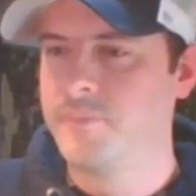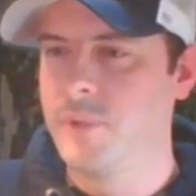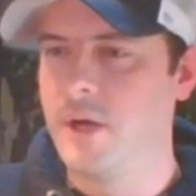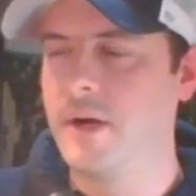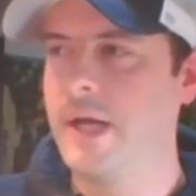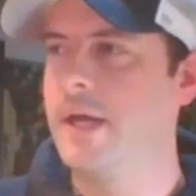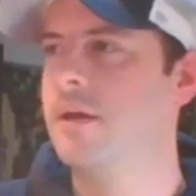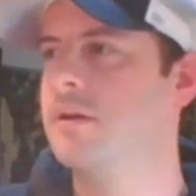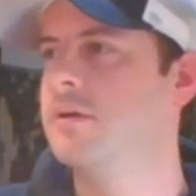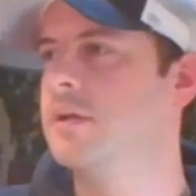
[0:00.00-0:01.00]
All right,
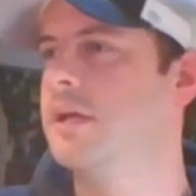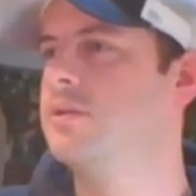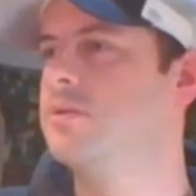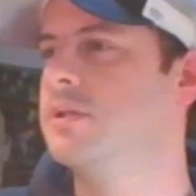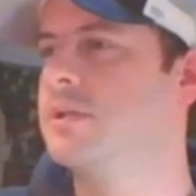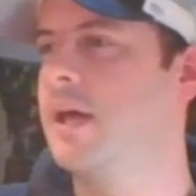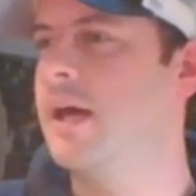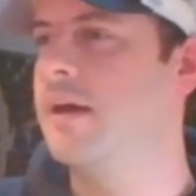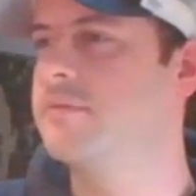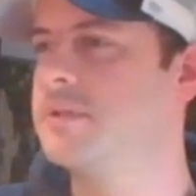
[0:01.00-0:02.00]
entries
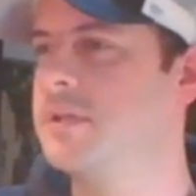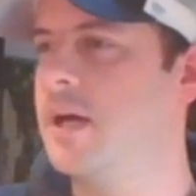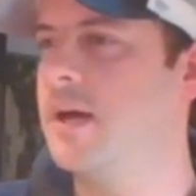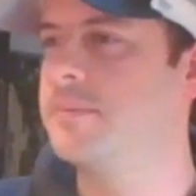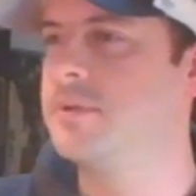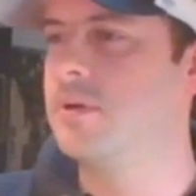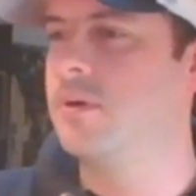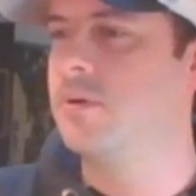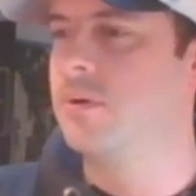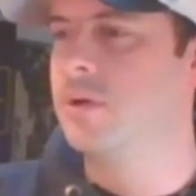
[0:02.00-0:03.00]
have stopped,
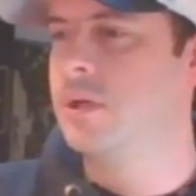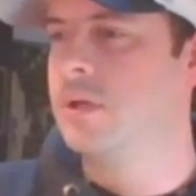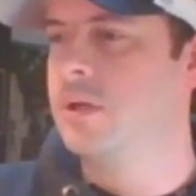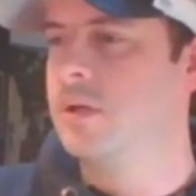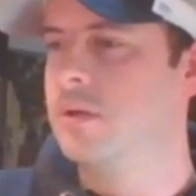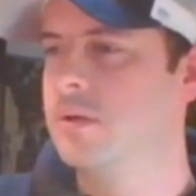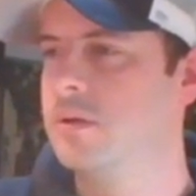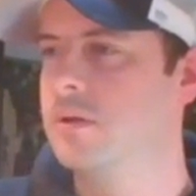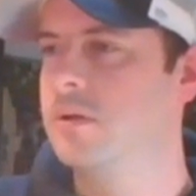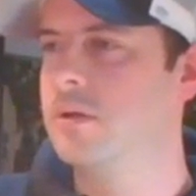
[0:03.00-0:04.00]
so
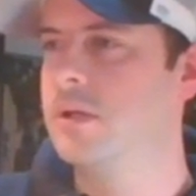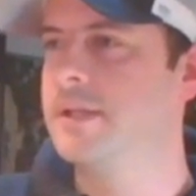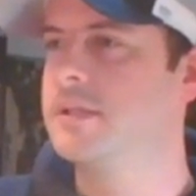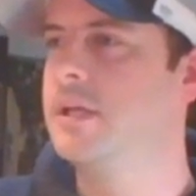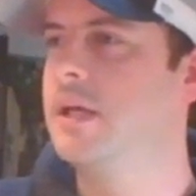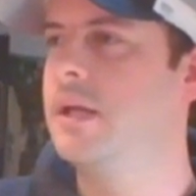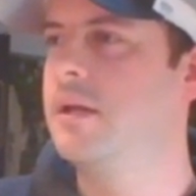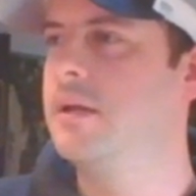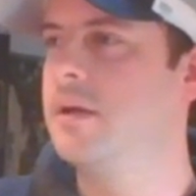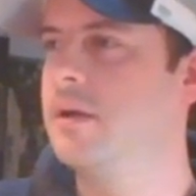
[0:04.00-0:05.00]
let's get
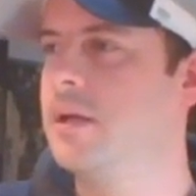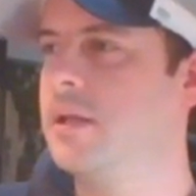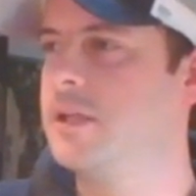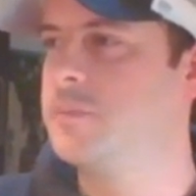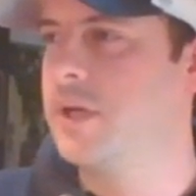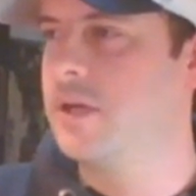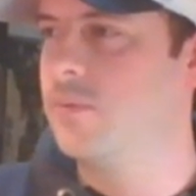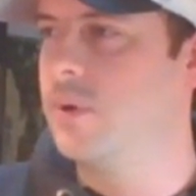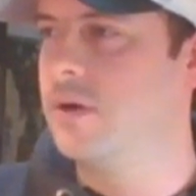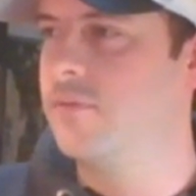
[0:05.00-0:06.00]
in here and let's pick a
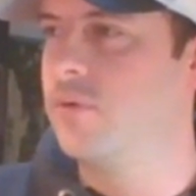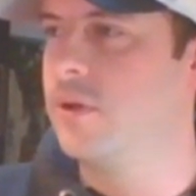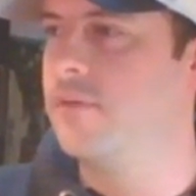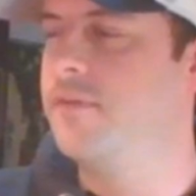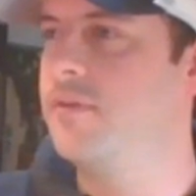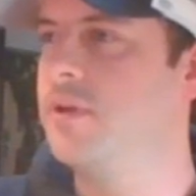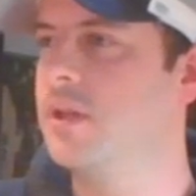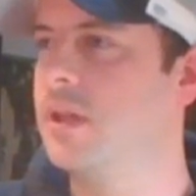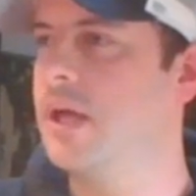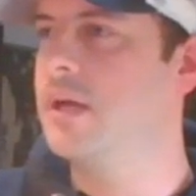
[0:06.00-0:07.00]
winner for the 50
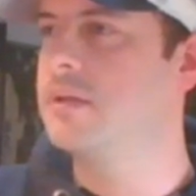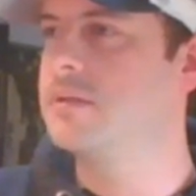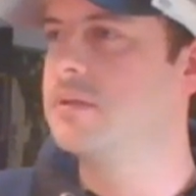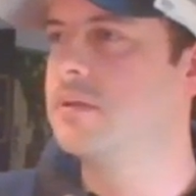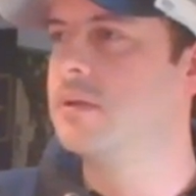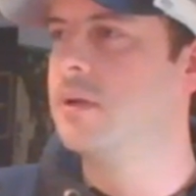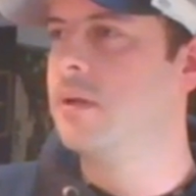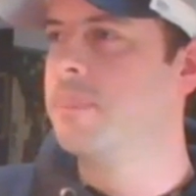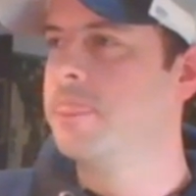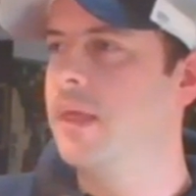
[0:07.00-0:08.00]
likes.
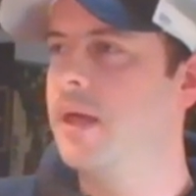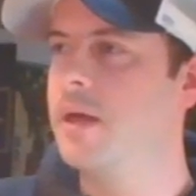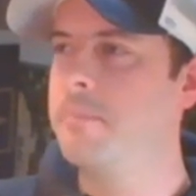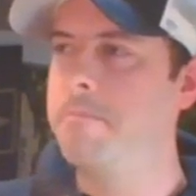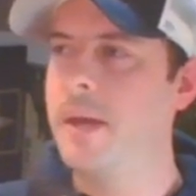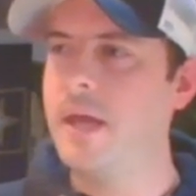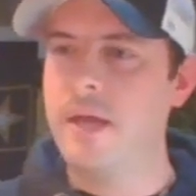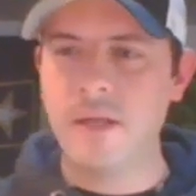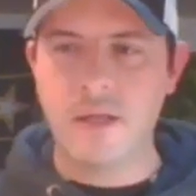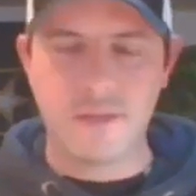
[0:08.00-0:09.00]

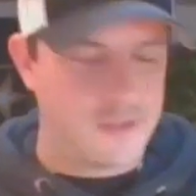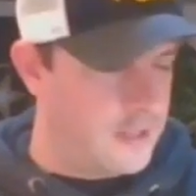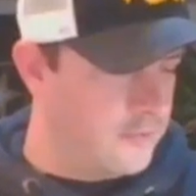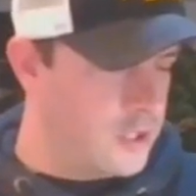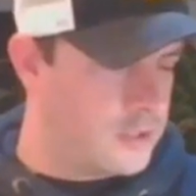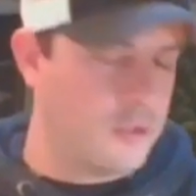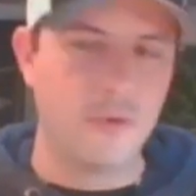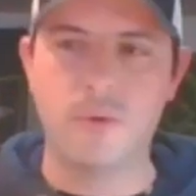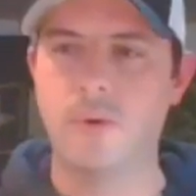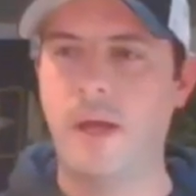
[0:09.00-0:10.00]

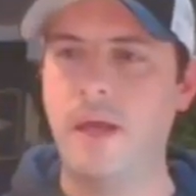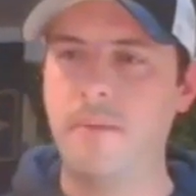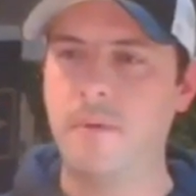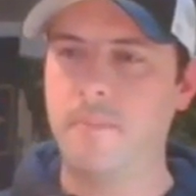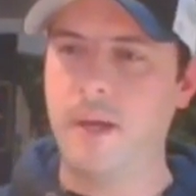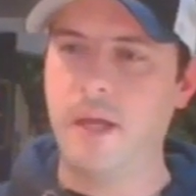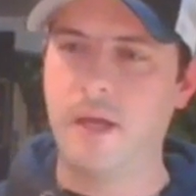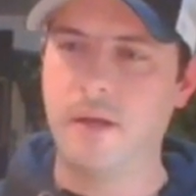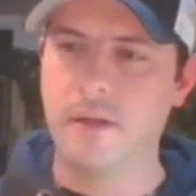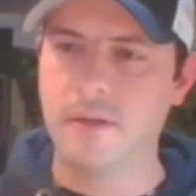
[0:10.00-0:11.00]
MPan72,
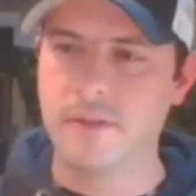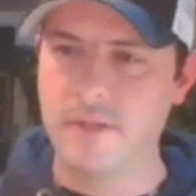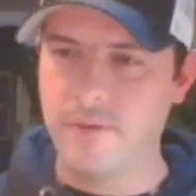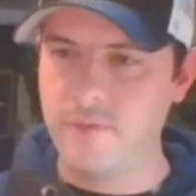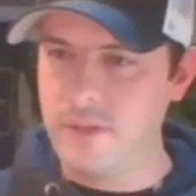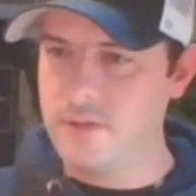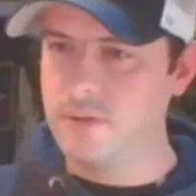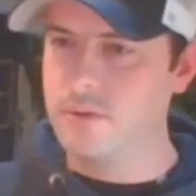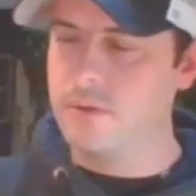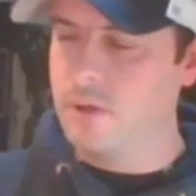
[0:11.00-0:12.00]

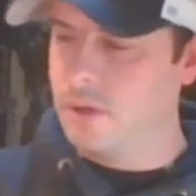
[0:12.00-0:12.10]
MPan72.